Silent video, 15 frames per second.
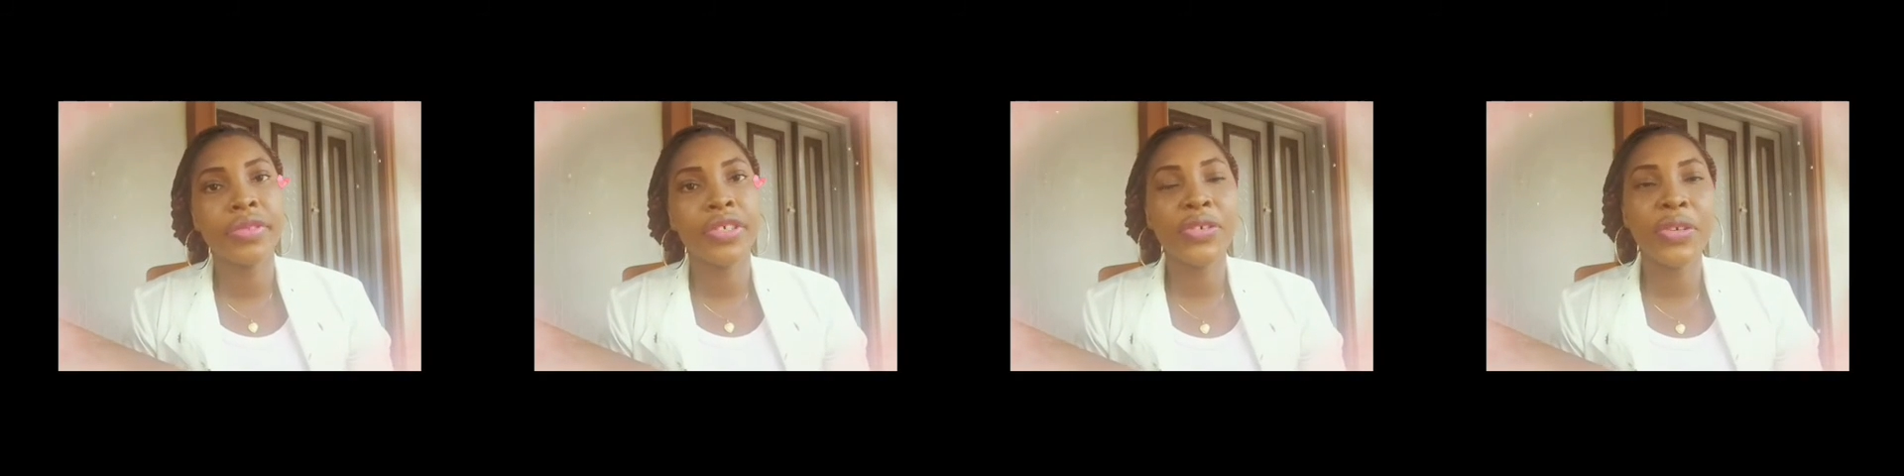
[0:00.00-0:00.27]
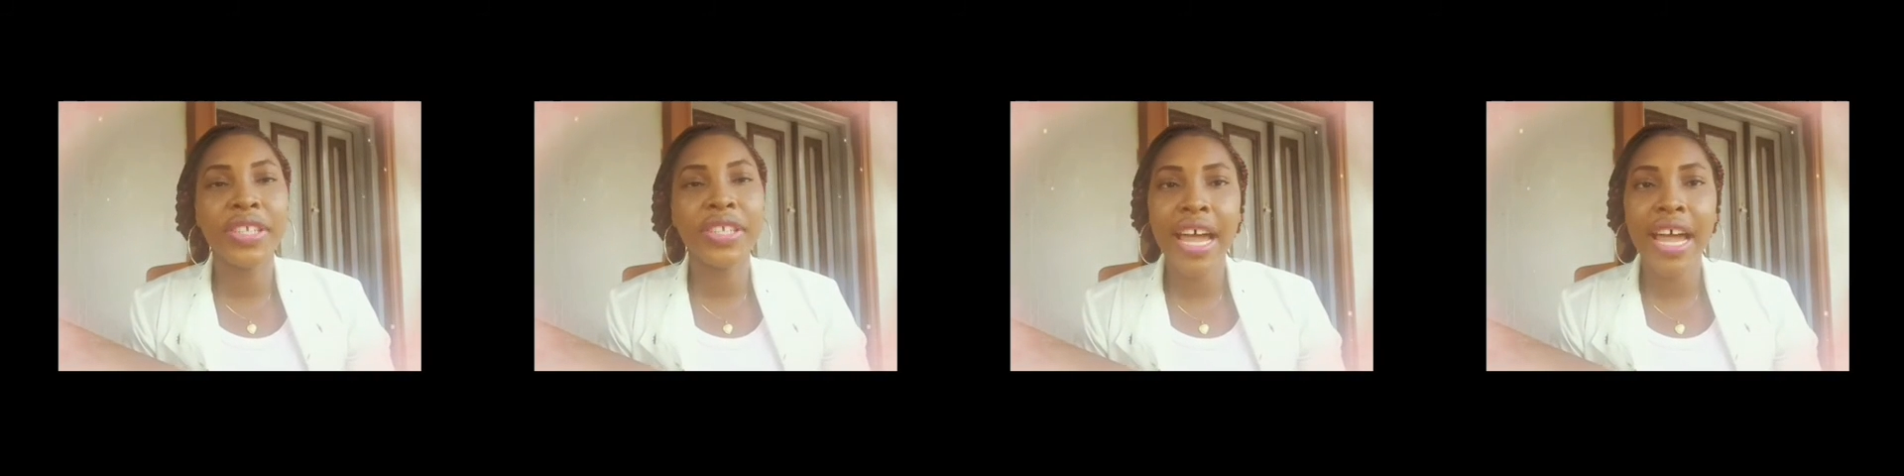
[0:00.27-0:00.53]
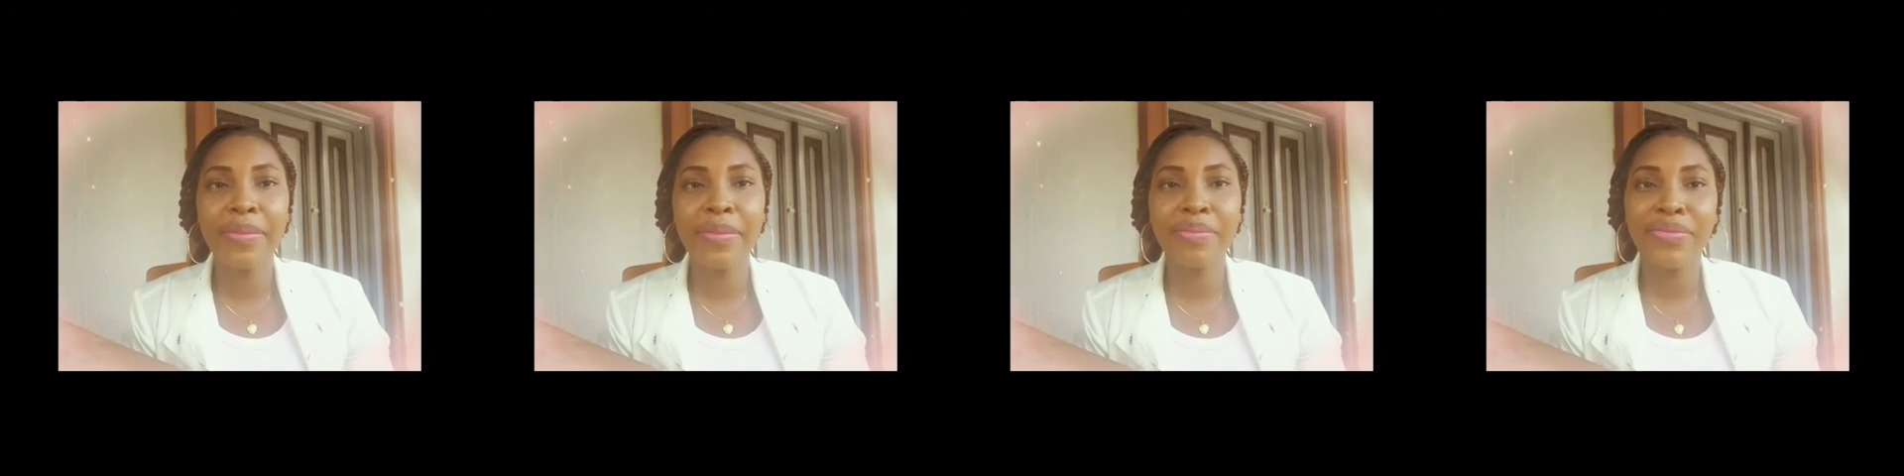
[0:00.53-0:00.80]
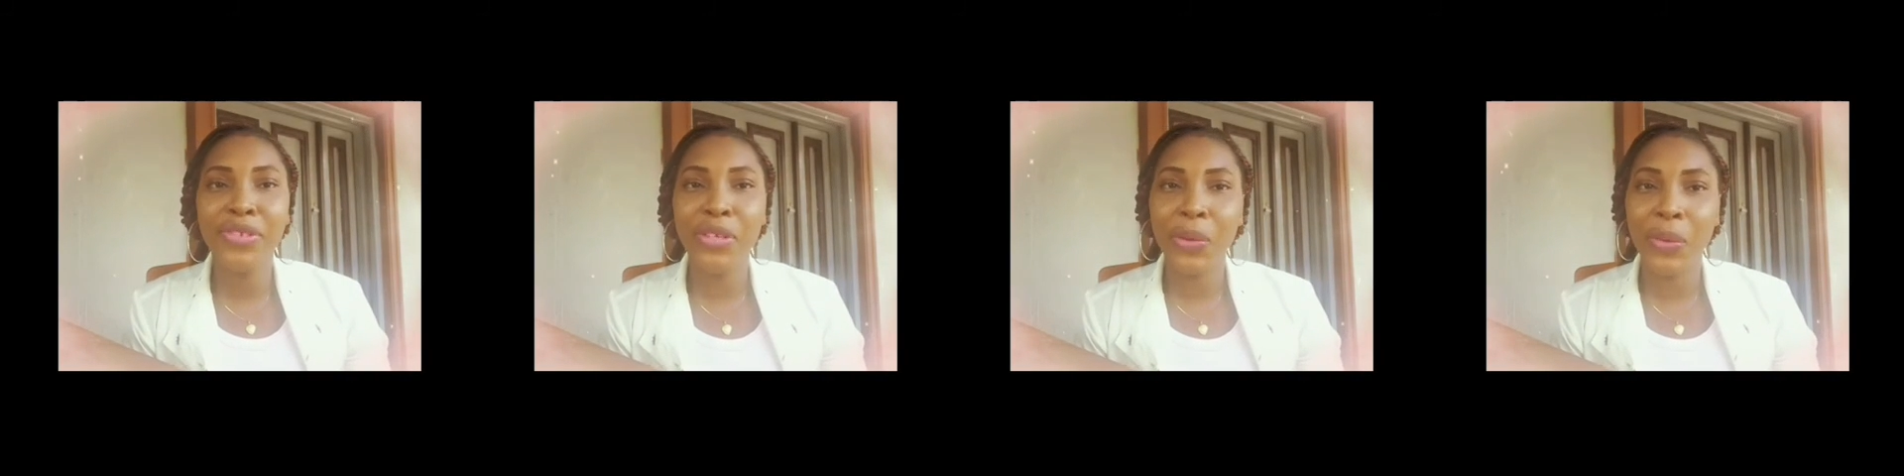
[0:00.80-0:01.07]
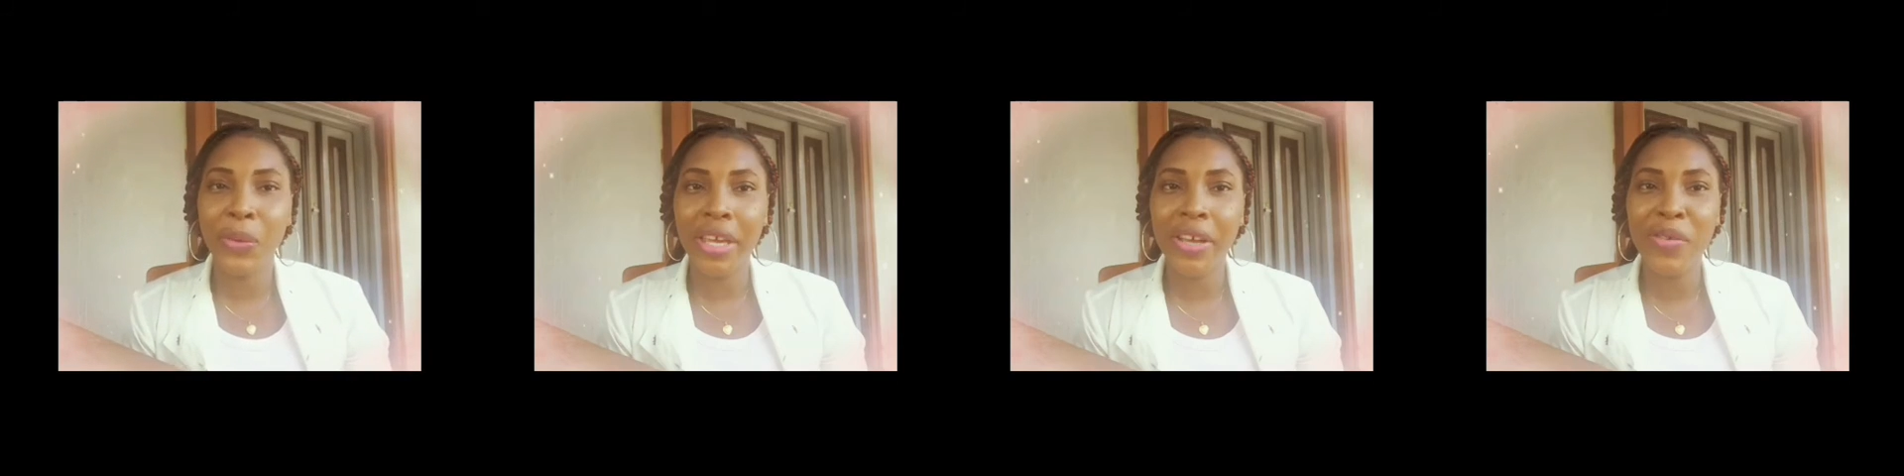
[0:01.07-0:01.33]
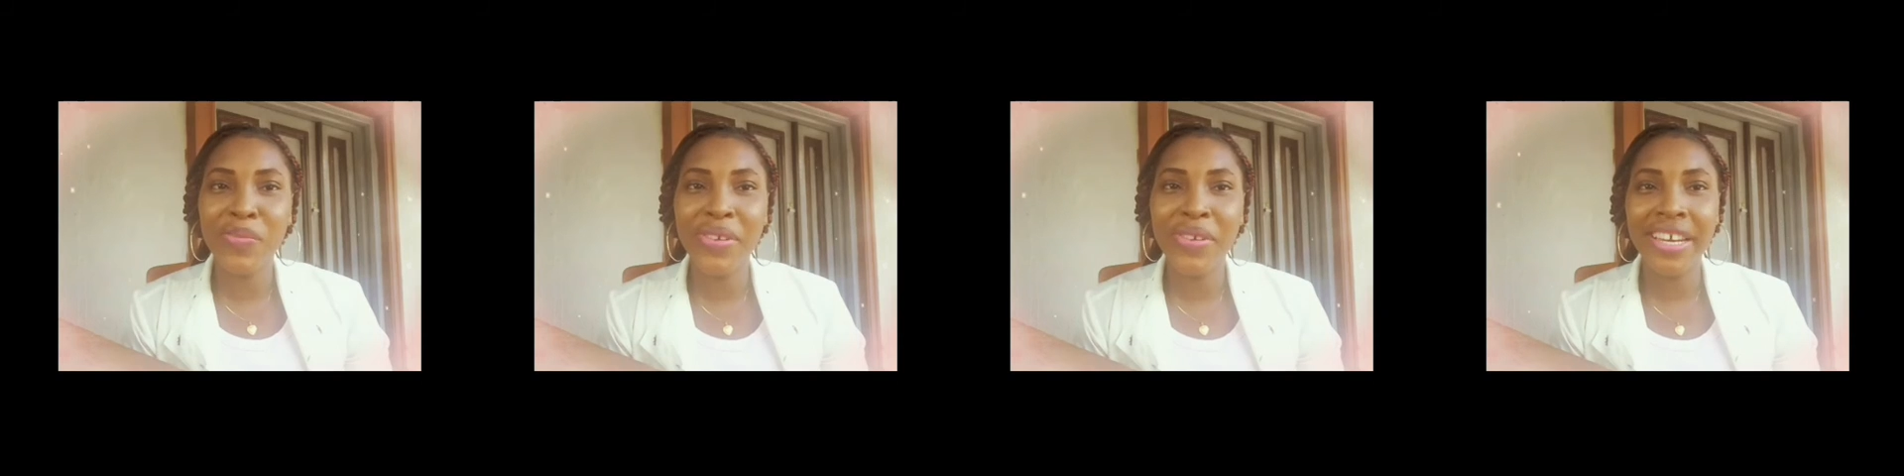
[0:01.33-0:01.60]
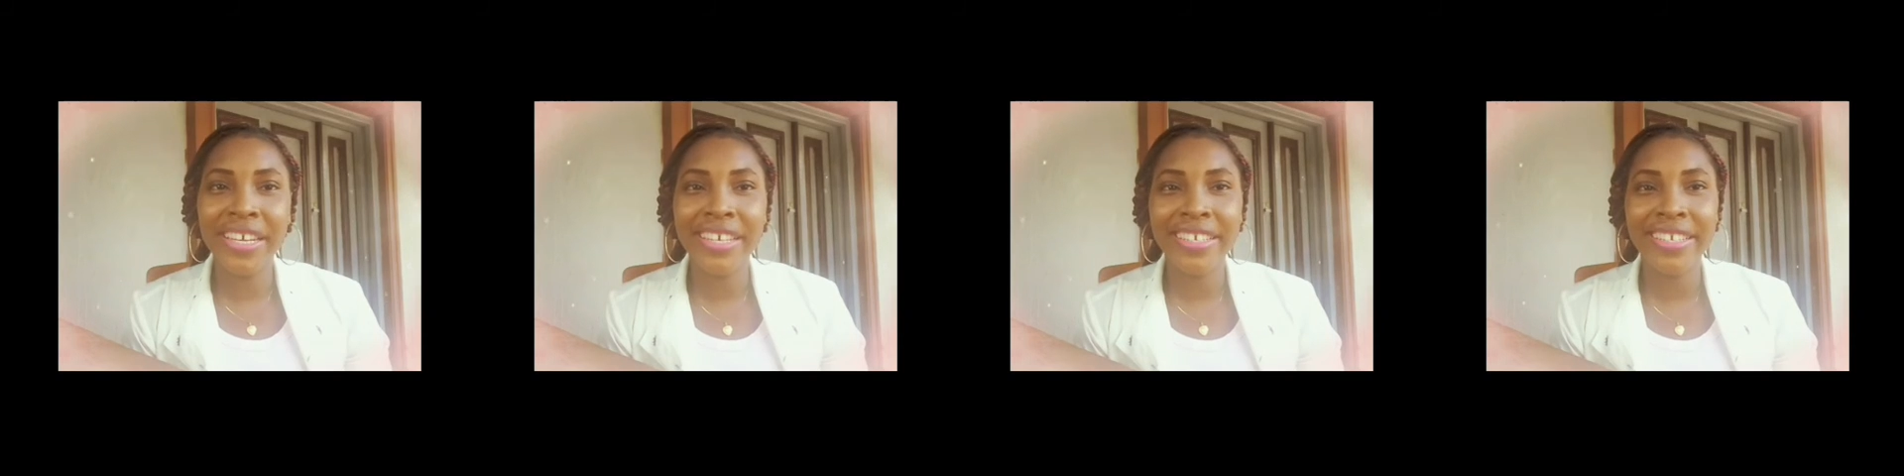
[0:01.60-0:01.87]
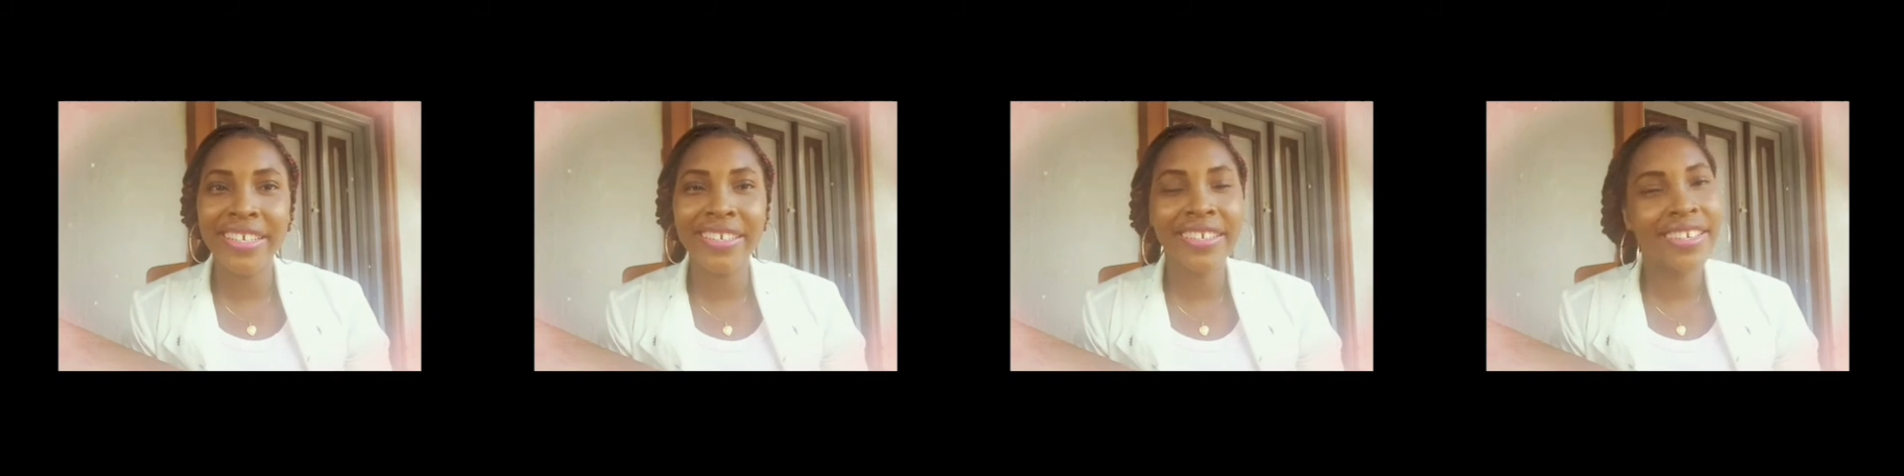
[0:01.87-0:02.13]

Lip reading: So it's time to quit complaining.